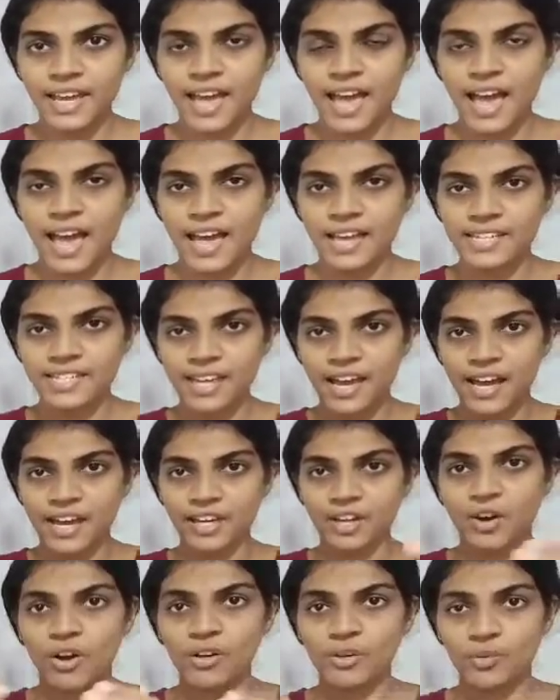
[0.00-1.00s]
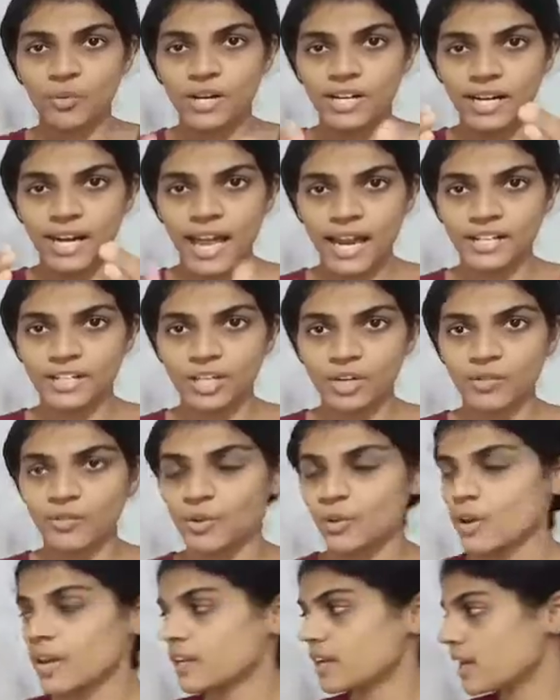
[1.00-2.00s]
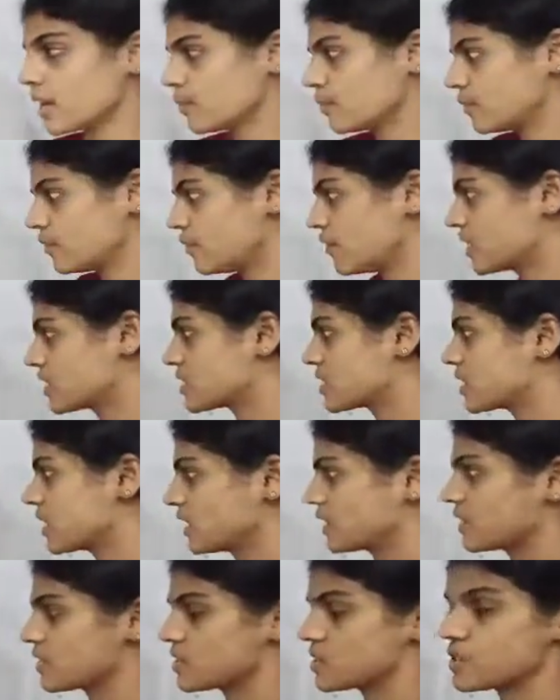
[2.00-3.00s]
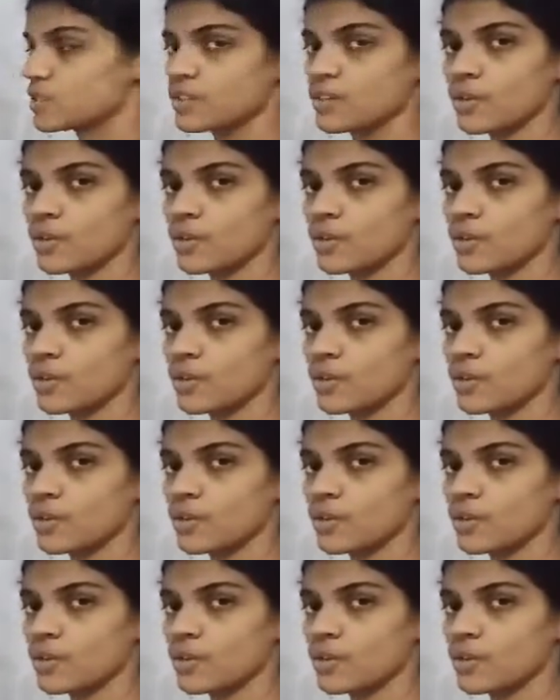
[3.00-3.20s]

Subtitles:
and I got one lateral view and I'm fixing this.